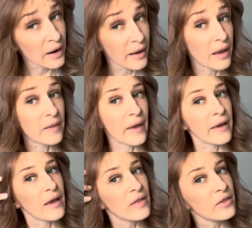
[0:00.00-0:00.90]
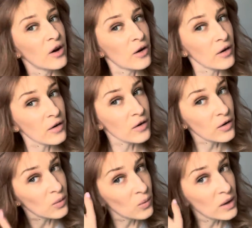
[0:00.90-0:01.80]
And I had
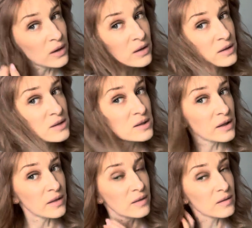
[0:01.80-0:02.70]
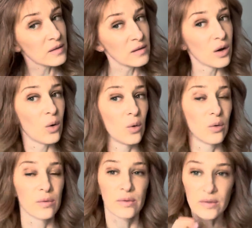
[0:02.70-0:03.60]
darker ones. And
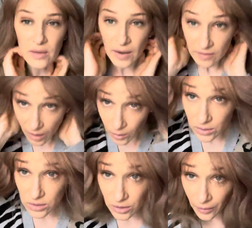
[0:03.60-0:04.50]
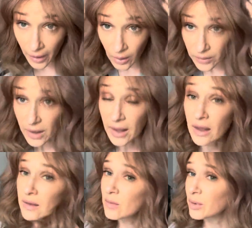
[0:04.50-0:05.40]
so that's how it turned out.
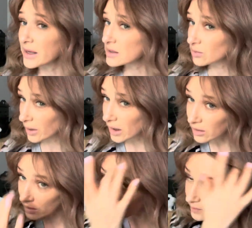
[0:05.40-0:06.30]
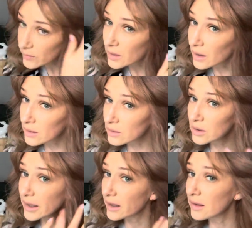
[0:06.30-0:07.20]
And it blends well. I do
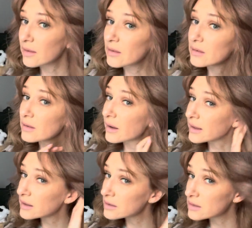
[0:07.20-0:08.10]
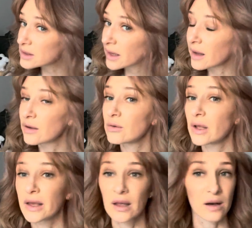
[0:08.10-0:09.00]
like it. I need to say I do
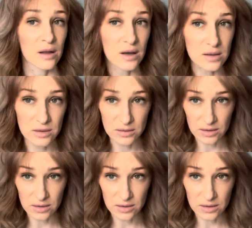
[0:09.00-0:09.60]
like it a lot.